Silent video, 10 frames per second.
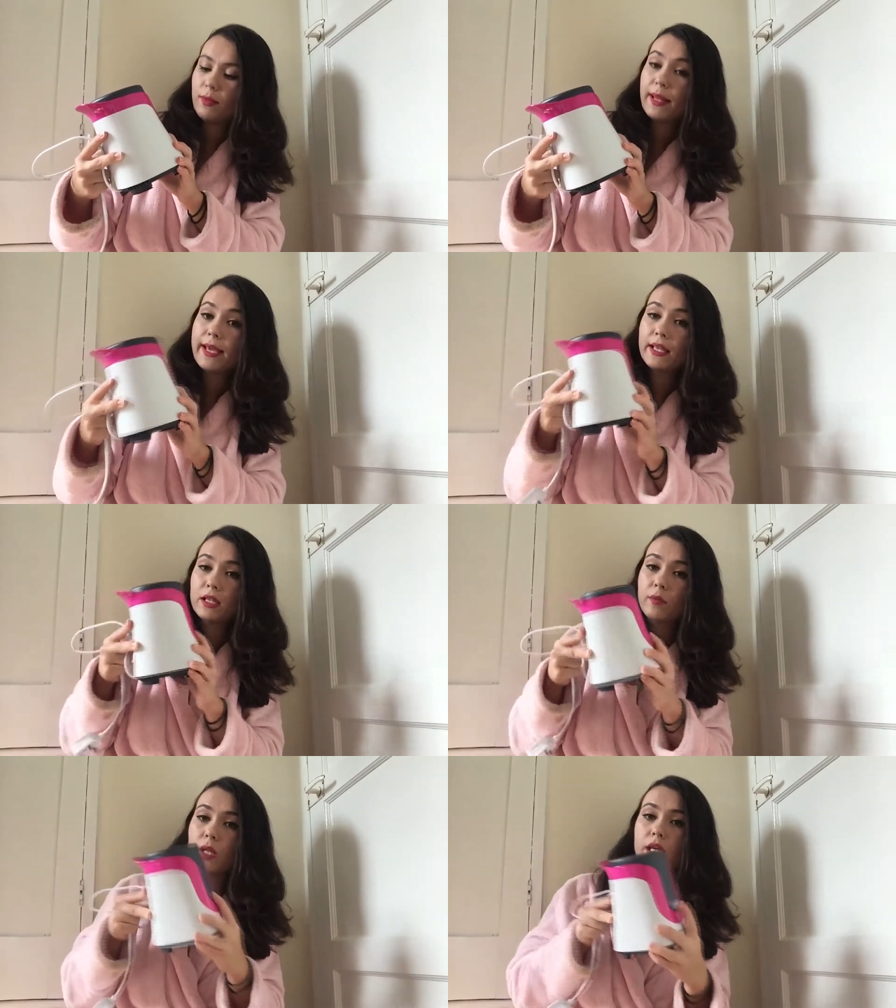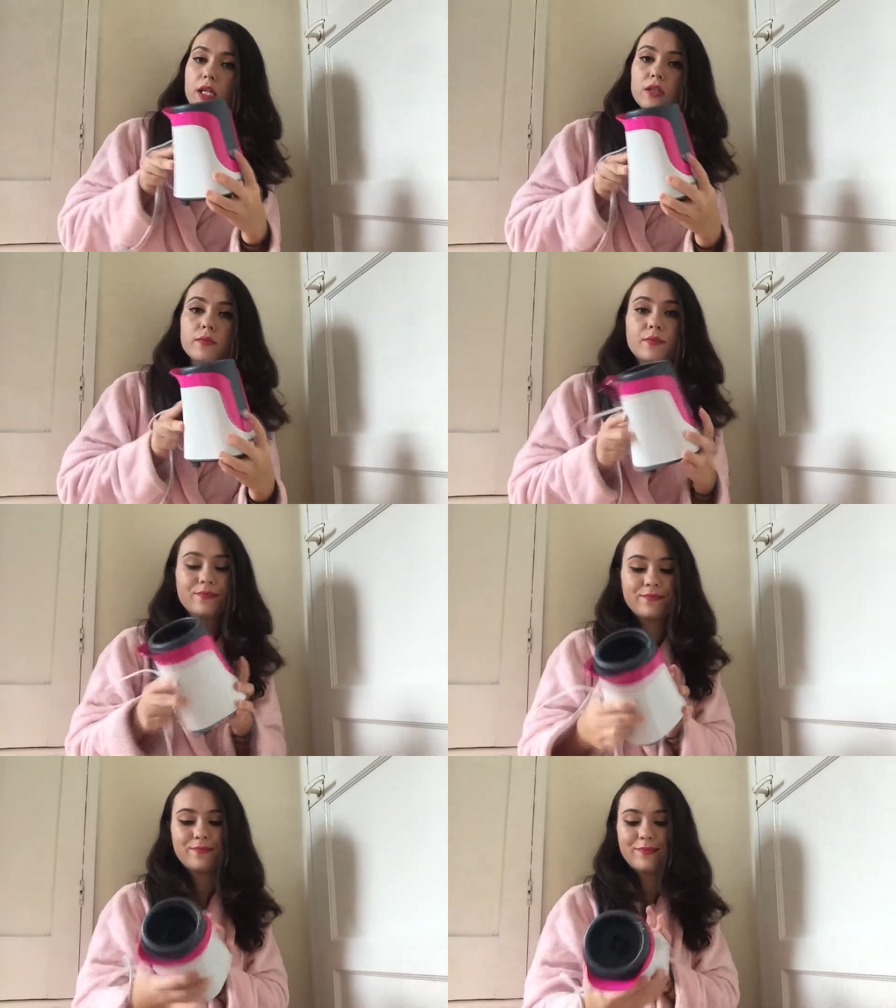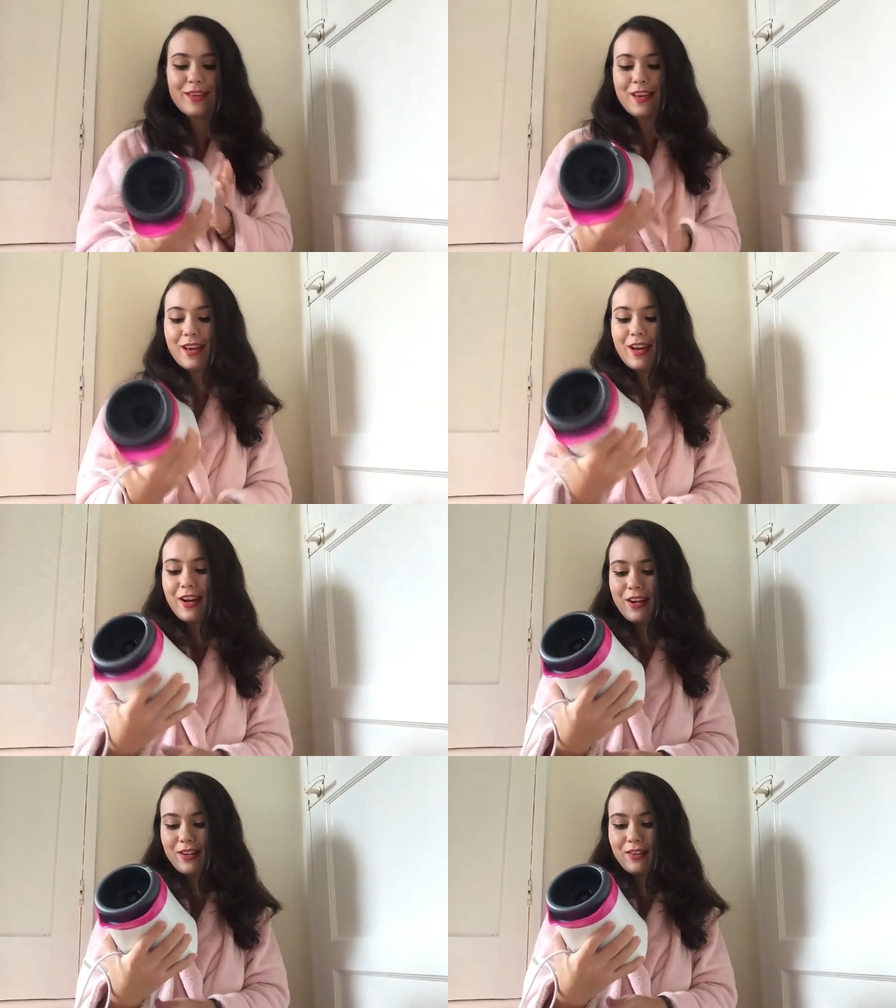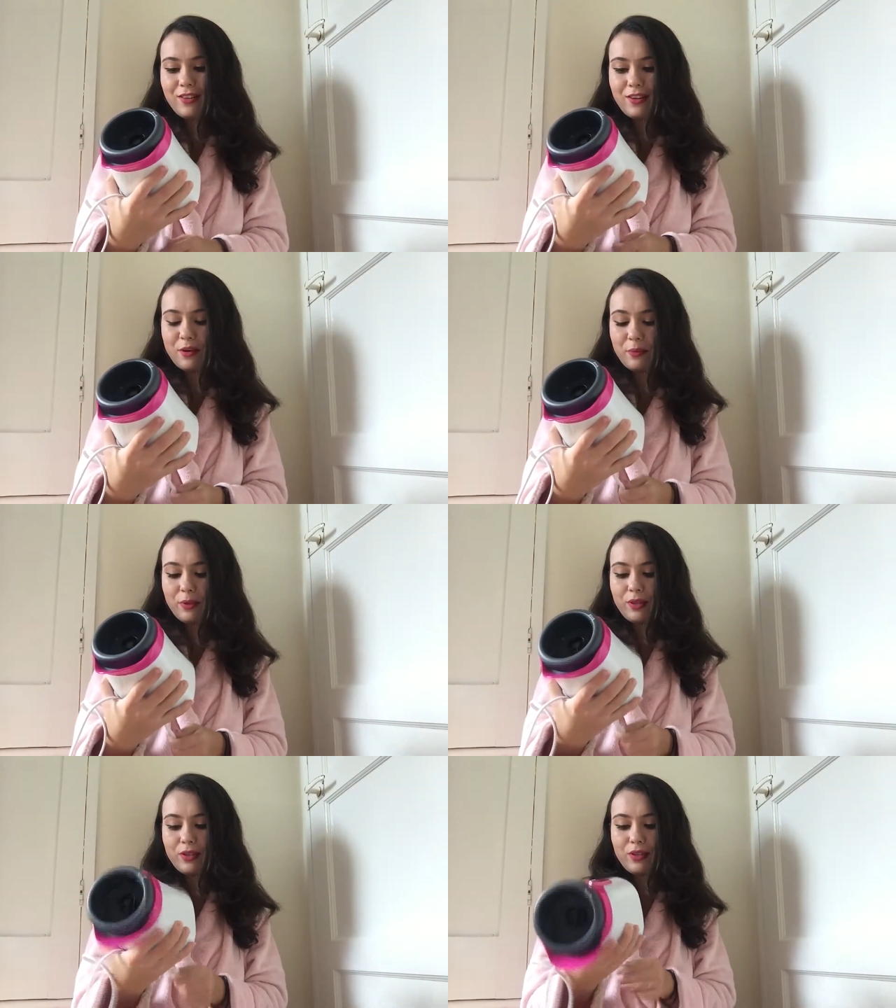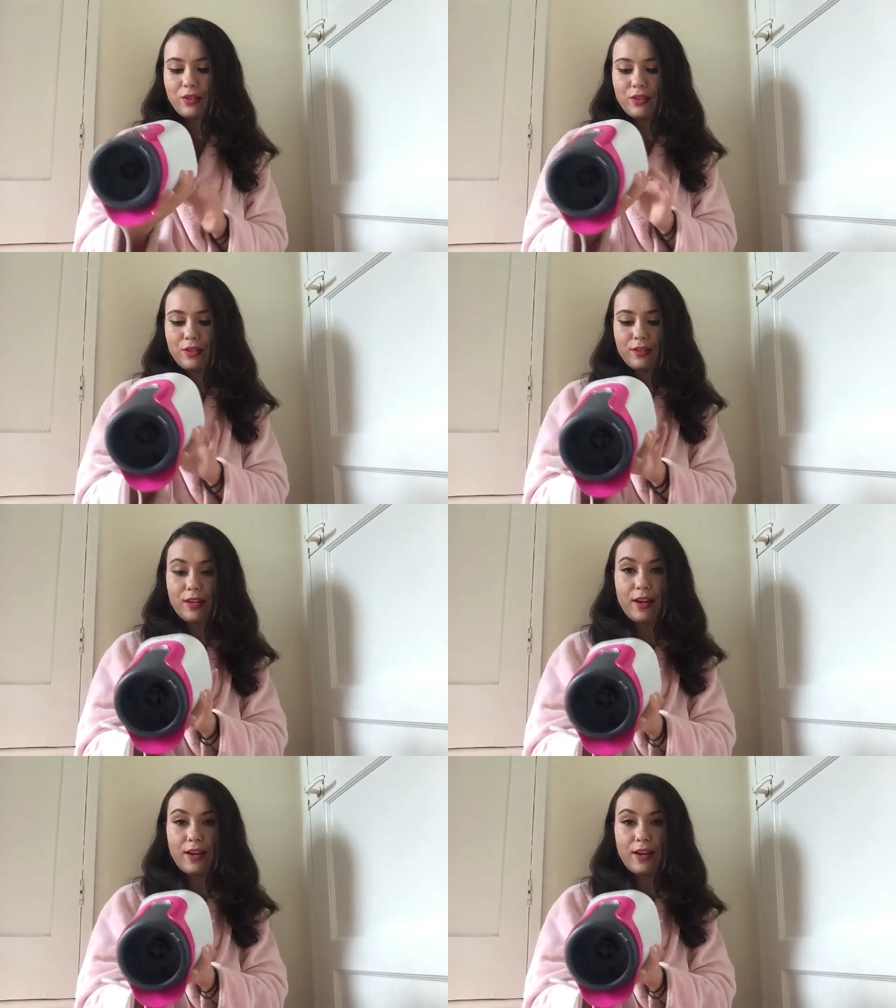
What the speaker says: Blend, blend. I'll put this